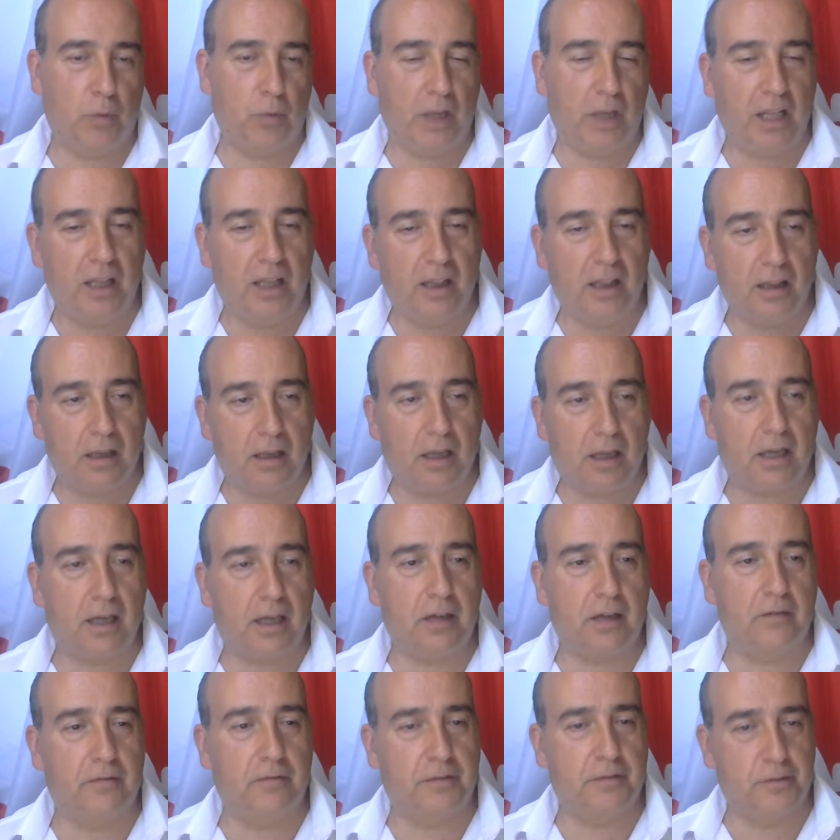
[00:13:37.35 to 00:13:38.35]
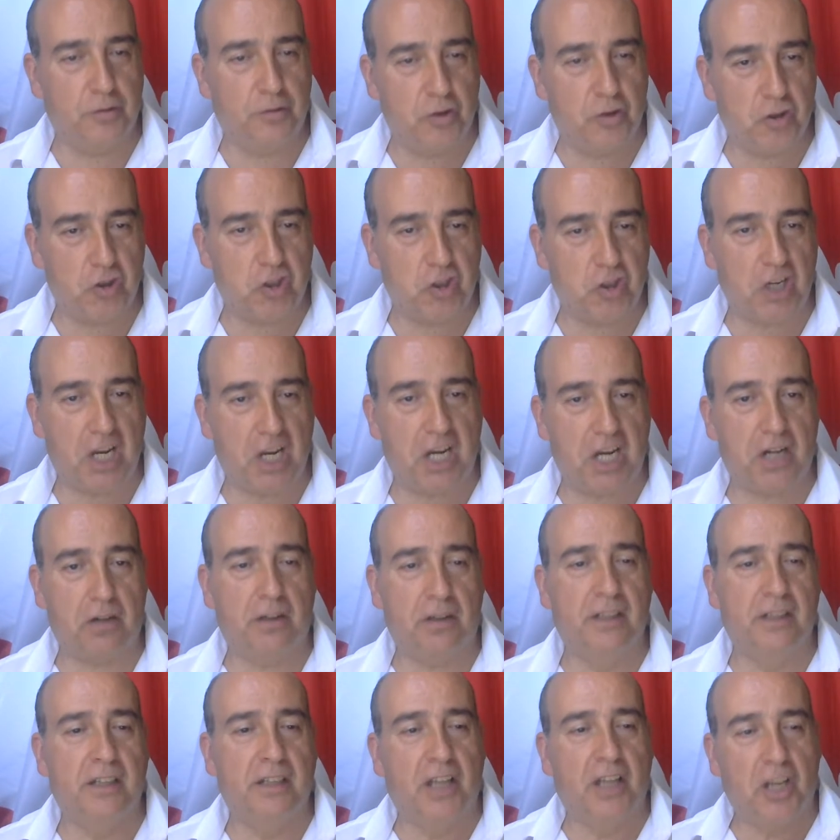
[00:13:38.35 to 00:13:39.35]
We love to
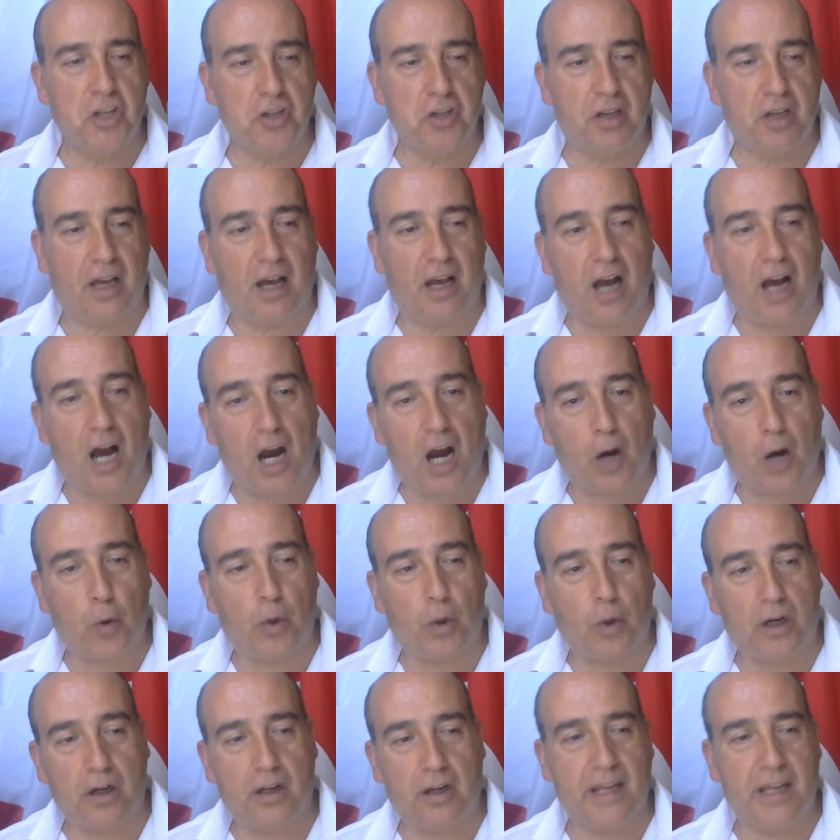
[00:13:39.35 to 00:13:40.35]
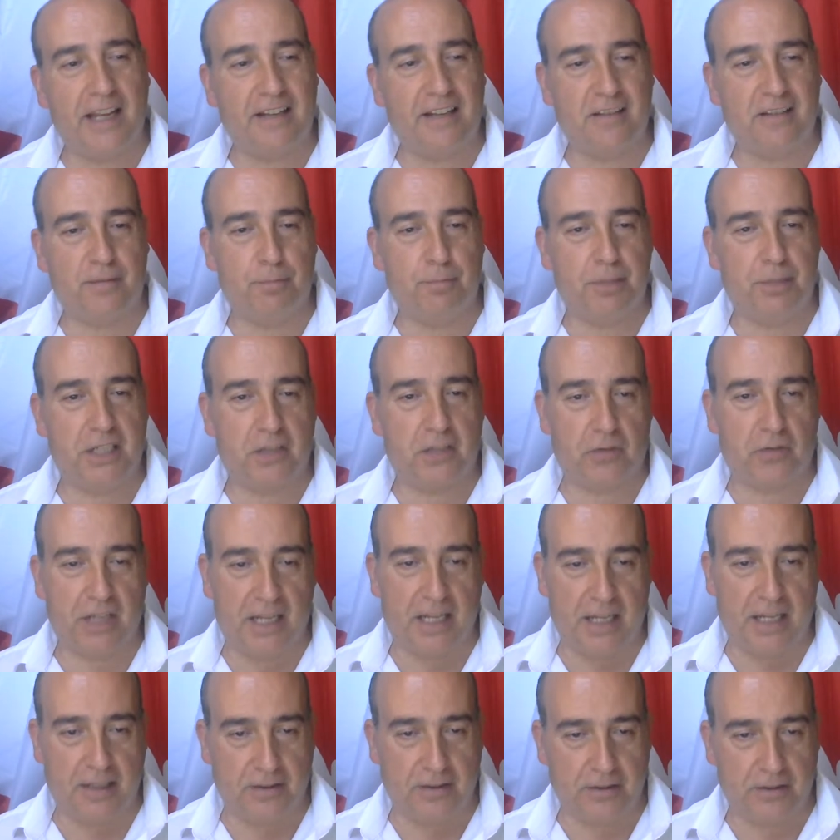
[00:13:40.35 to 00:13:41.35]
share our
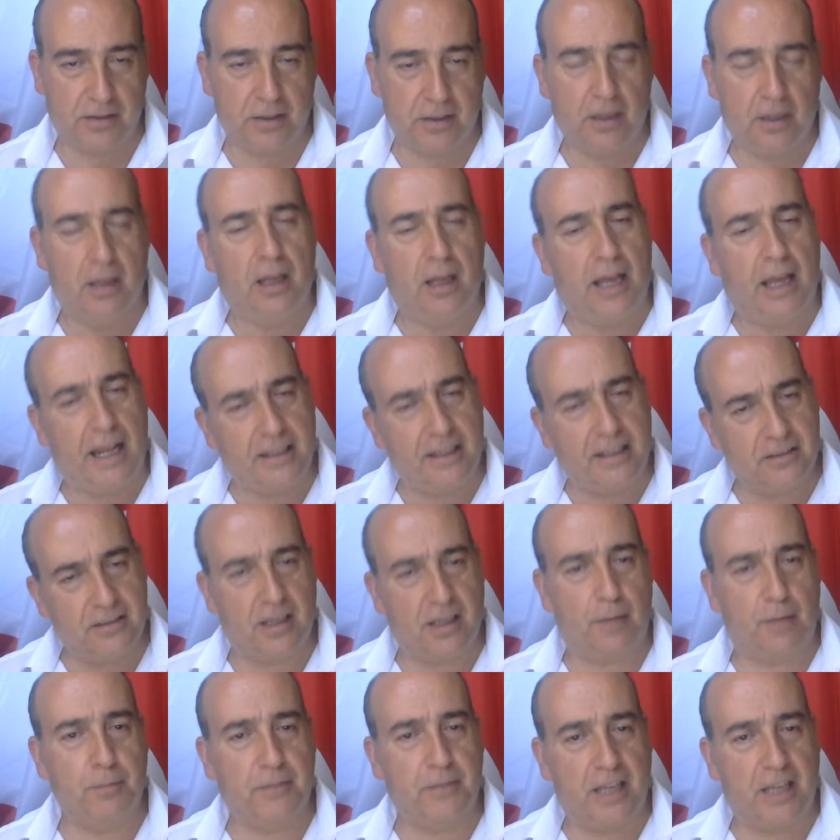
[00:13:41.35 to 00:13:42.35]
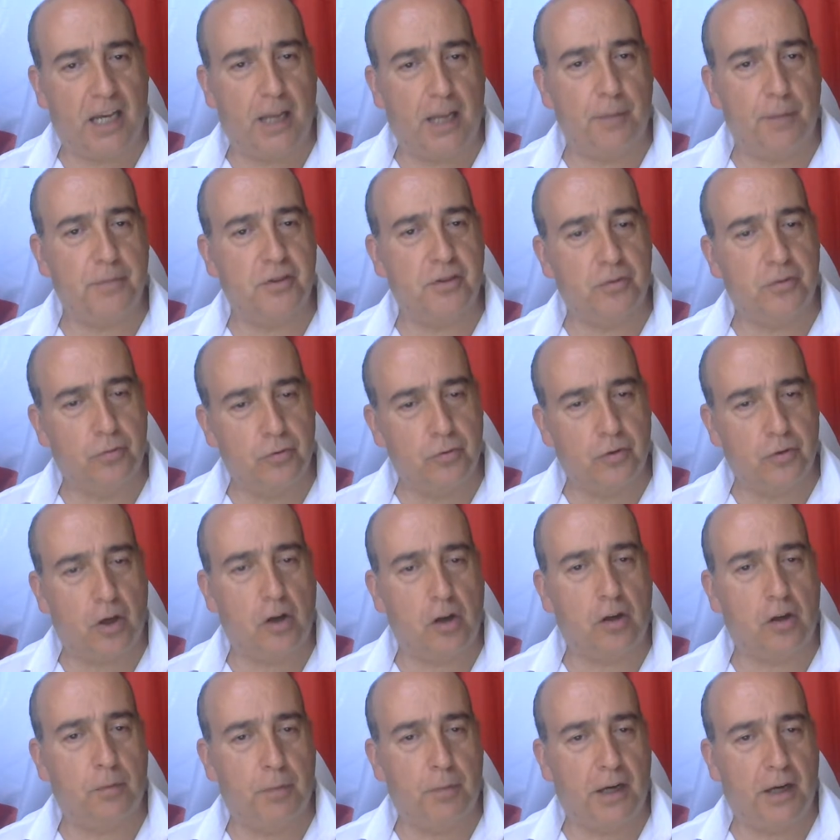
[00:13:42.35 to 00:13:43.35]
experience and sometimes to
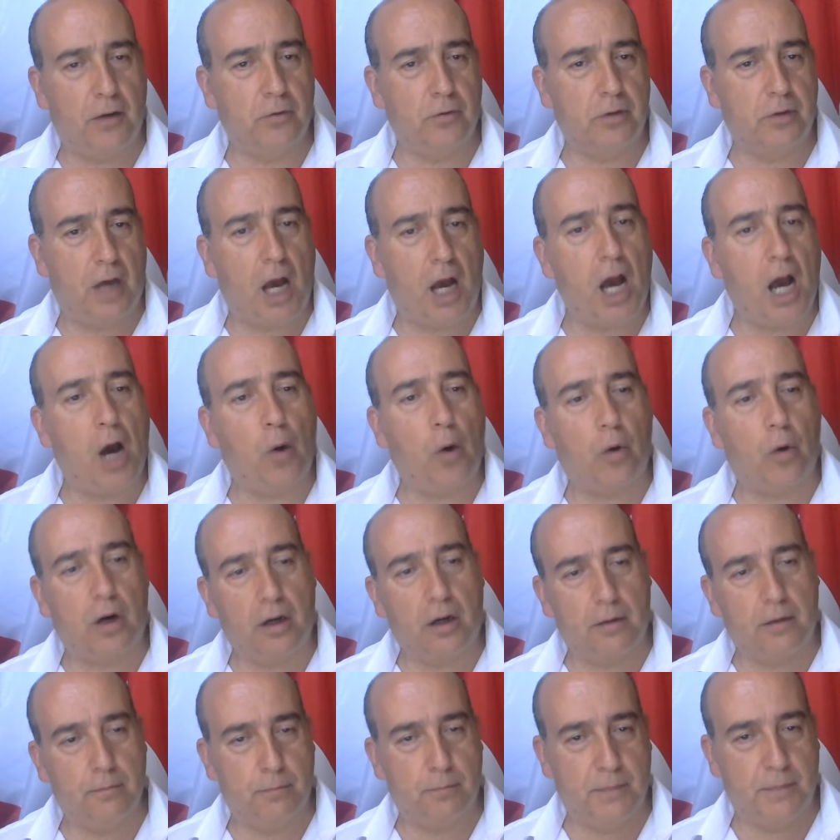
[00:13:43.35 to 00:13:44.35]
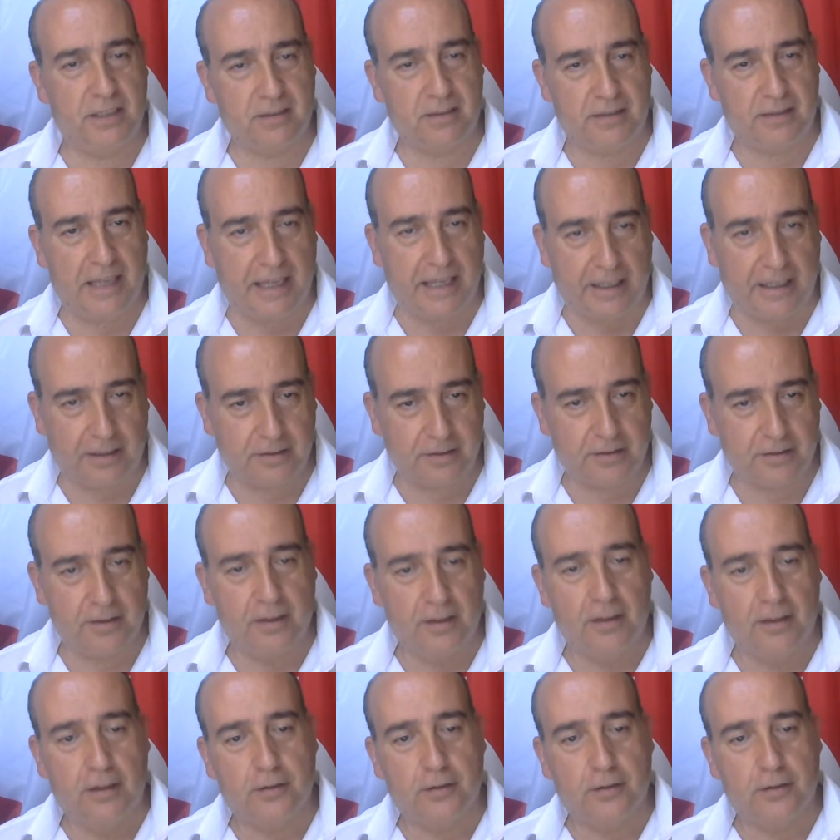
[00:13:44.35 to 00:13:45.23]
talk about our mistakes,